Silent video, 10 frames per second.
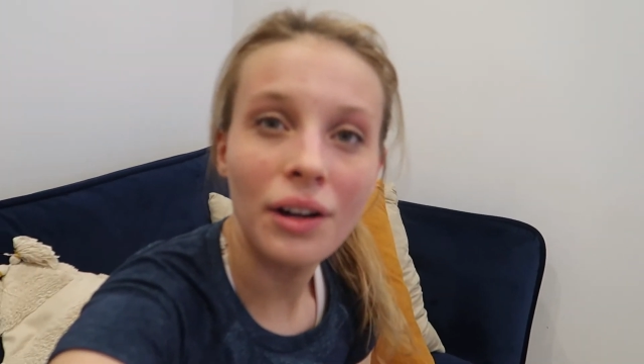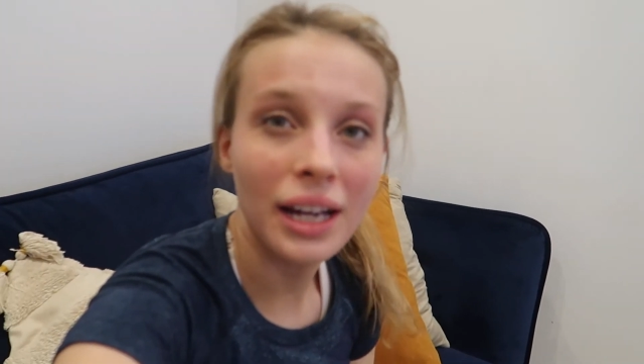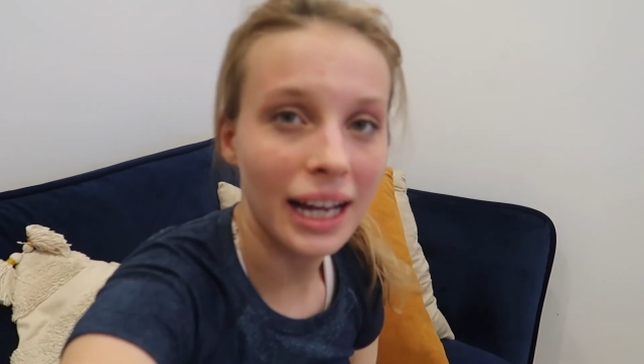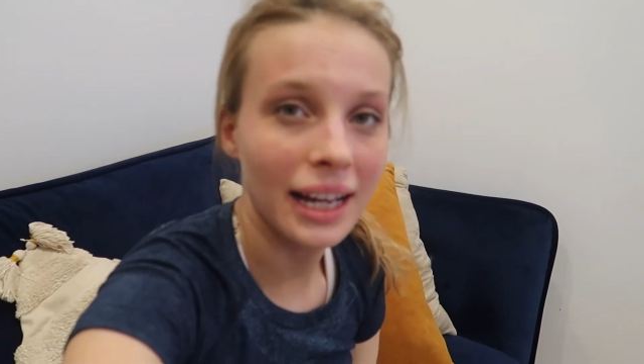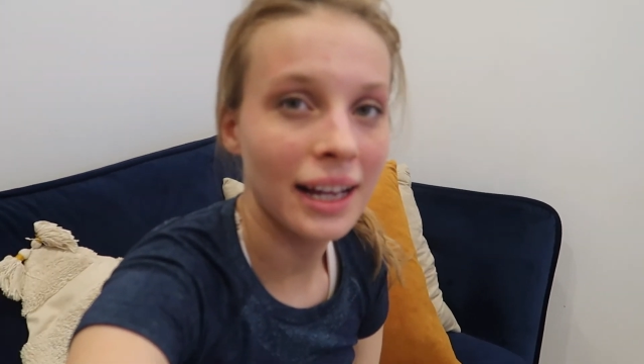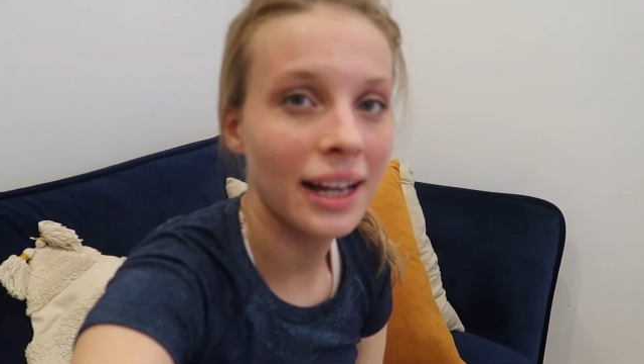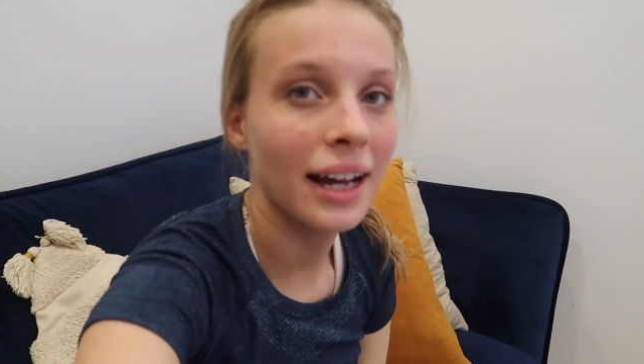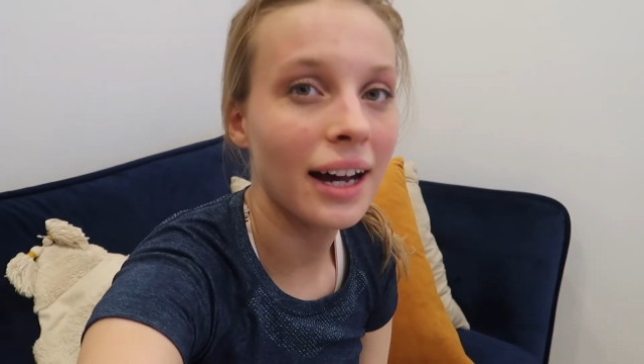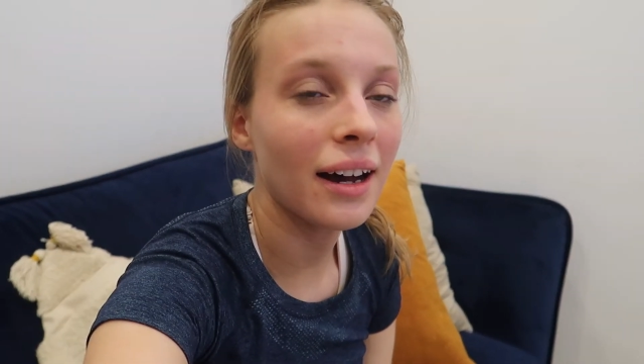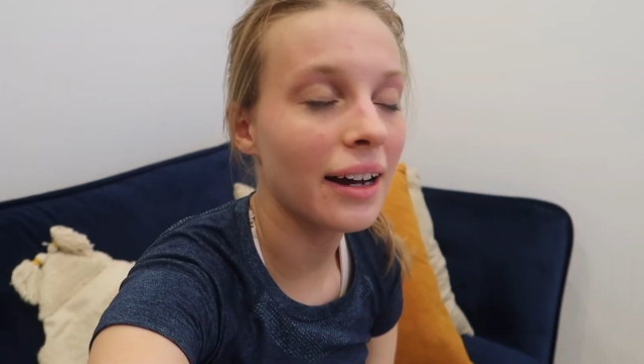Okay.
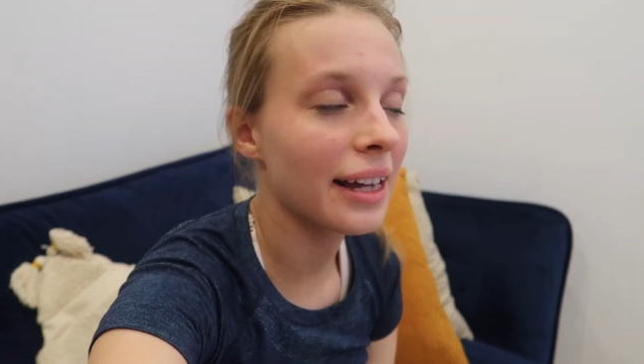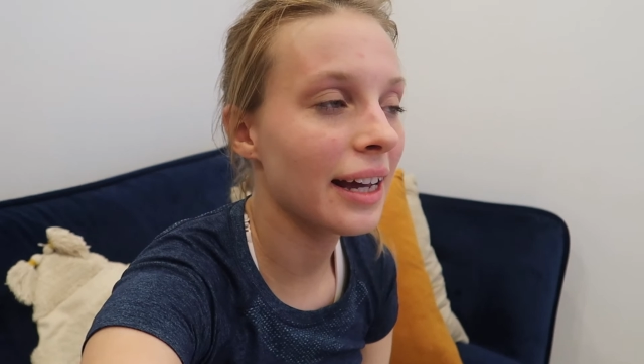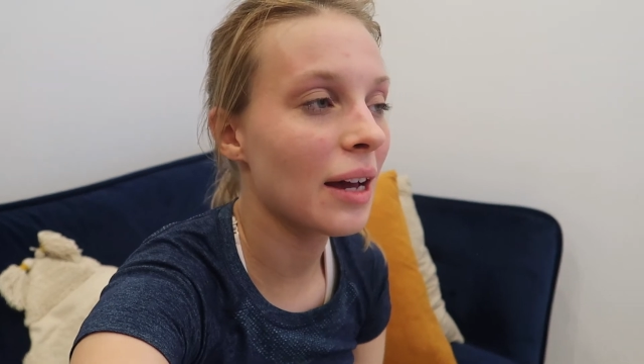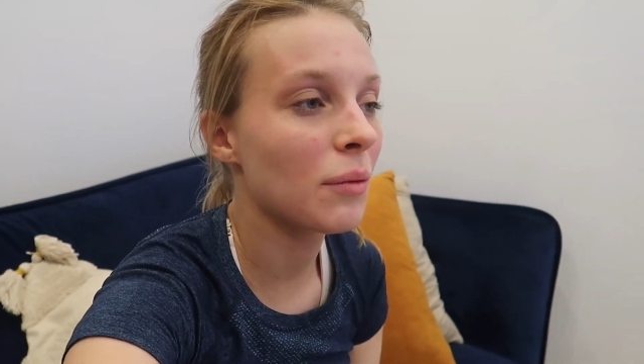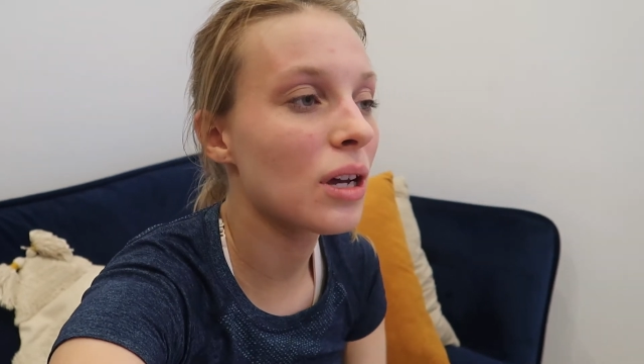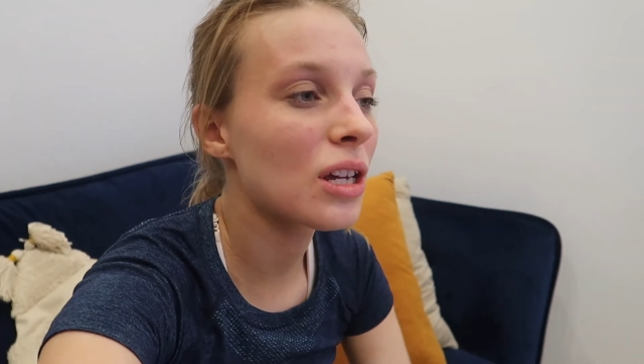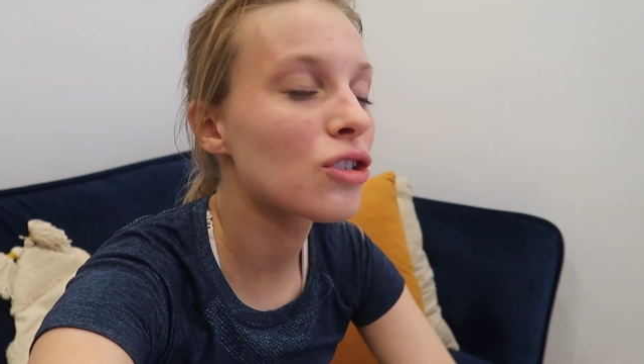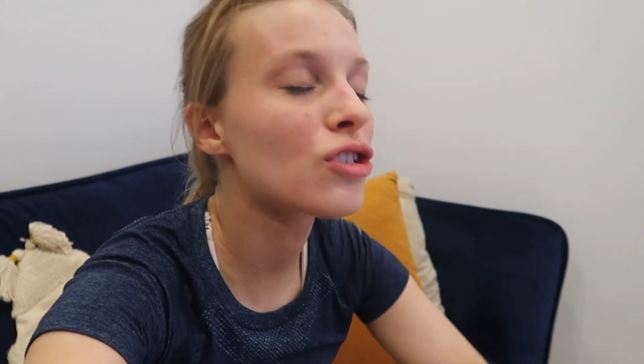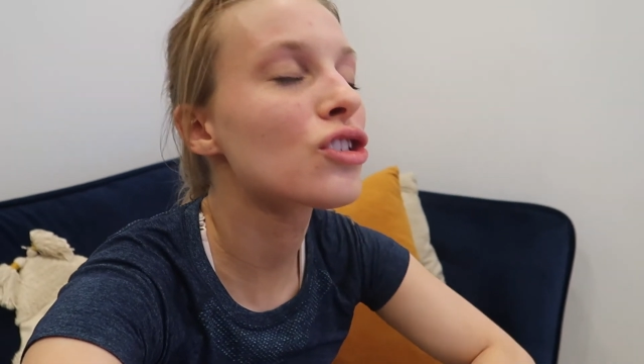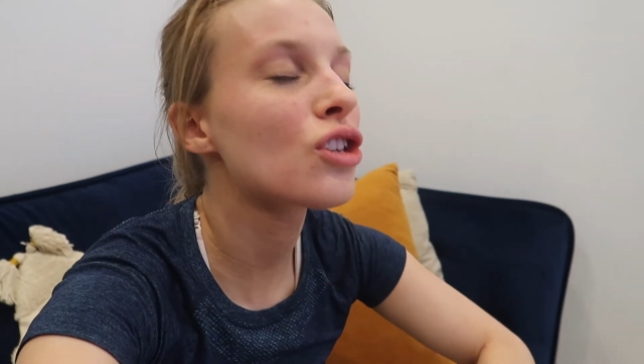I am
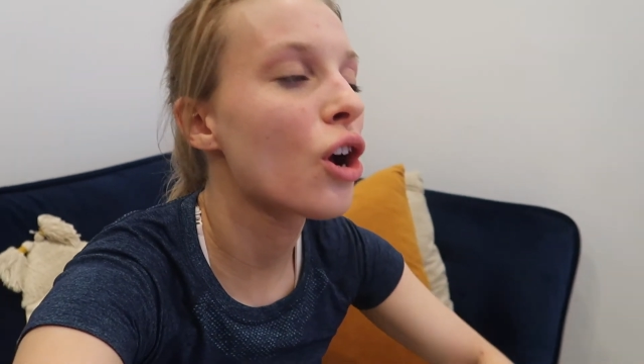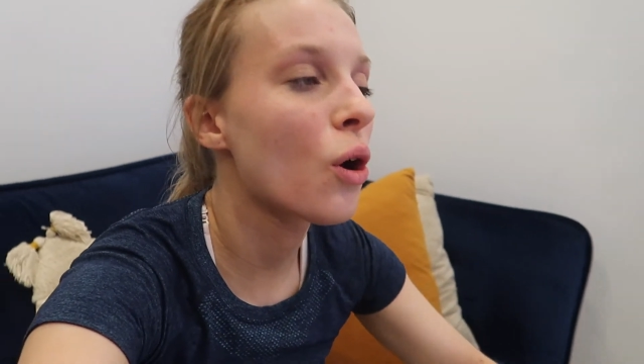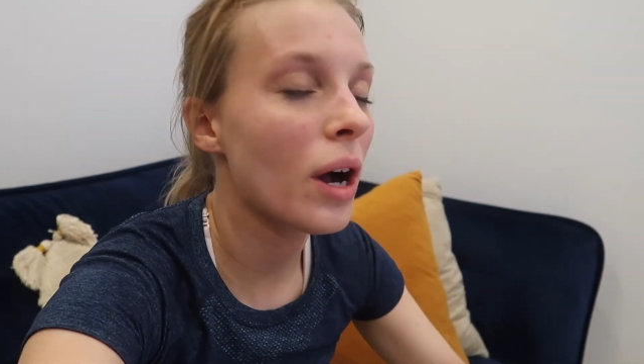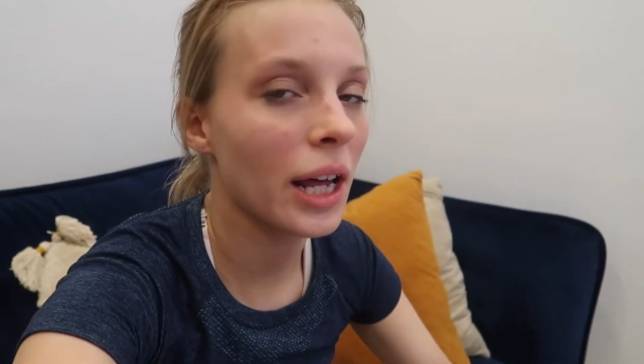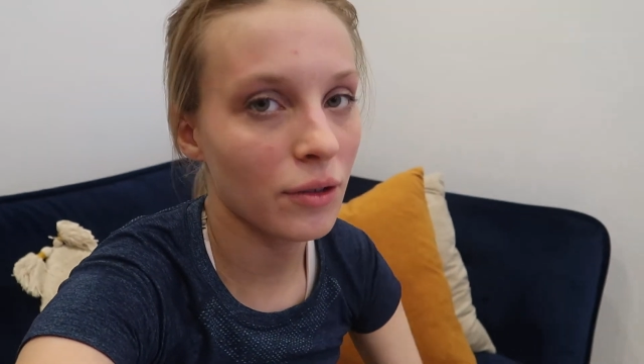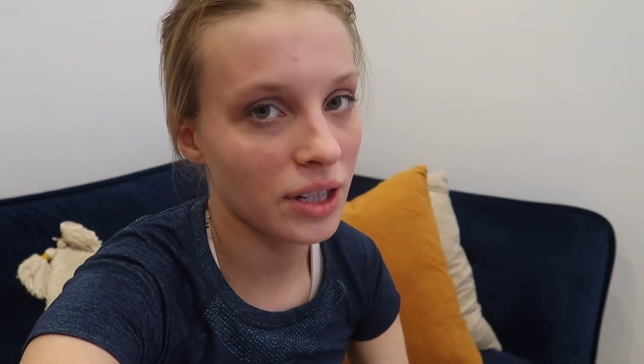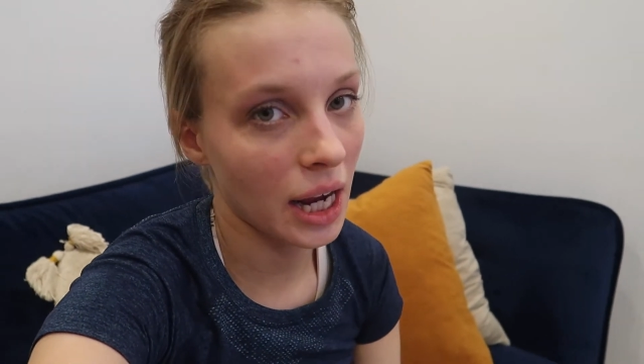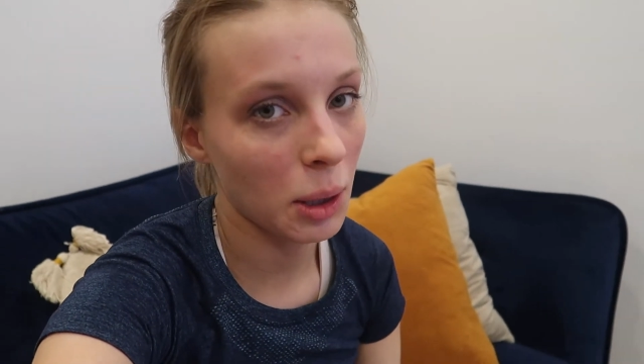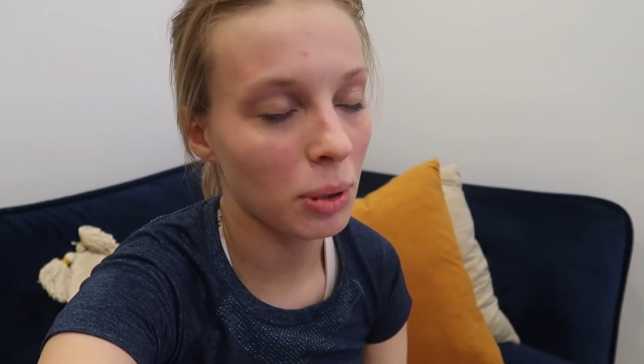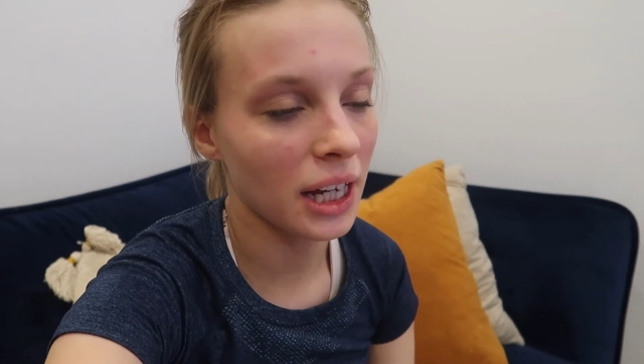so out of shape